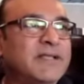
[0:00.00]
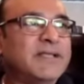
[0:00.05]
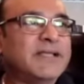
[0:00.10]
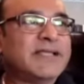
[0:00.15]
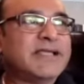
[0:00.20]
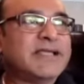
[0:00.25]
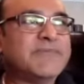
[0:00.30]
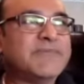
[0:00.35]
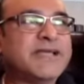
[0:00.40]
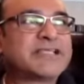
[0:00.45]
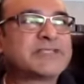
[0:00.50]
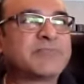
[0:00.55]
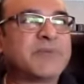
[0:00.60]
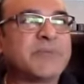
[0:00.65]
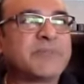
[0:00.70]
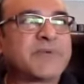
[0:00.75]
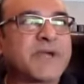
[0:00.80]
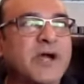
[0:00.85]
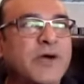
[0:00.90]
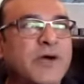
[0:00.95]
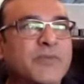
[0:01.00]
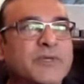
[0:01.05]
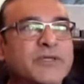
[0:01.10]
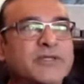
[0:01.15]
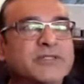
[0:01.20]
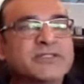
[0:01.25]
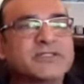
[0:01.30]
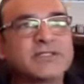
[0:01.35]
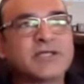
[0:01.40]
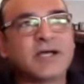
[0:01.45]
He makes me proud,
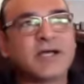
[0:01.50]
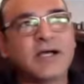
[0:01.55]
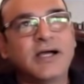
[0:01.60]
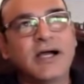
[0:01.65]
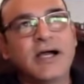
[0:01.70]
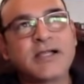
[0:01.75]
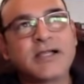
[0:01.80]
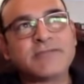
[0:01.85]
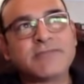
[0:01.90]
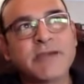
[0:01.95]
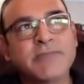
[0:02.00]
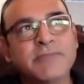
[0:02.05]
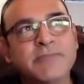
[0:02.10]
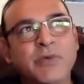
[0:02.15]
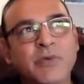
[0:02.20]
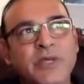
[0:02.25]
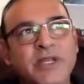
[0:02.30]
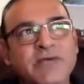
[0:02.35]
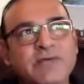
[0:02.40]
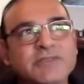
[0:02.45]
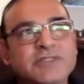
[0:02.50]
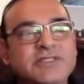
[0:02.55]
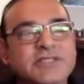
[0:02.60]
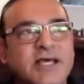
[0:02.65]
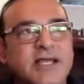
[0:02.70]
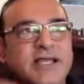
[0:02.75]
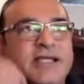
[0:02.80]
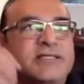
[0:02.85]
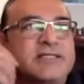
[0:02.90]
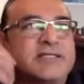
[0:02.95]
because I remember when I was
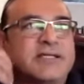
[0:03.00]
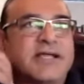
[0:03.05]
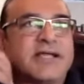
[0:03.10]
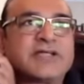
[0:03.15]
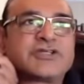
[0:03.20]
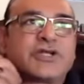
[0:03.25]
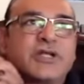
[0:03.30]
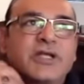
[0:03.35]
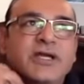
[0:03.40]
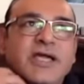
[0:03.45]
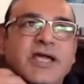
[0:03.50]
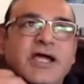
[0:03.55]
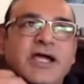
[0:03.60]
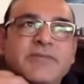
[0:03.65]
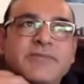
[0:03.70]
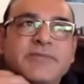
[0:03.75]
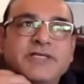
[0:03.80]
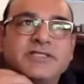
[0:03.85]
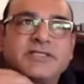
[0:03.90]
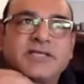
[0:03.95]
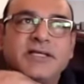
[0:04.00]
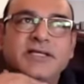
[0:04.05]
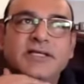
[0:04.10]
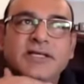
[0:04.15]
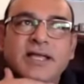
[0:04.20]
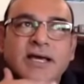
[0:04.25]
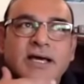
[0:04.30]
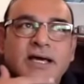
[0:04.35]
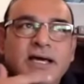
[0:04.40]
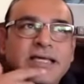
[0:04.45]
director of National Academies
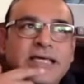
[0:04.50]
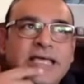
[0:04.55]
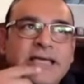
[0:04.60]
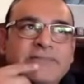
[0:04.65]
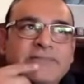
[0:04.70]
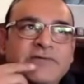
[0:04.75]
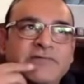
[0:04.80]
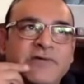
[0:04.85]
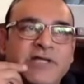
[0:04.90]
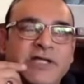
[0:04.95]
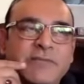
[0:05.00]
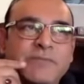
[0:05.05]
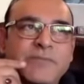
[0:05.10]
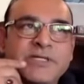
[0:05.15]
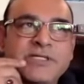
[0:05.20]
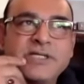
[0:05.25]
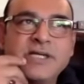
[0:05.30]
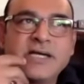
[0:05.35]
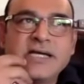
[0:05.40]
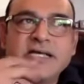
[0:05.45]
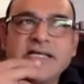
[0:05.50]
and game development,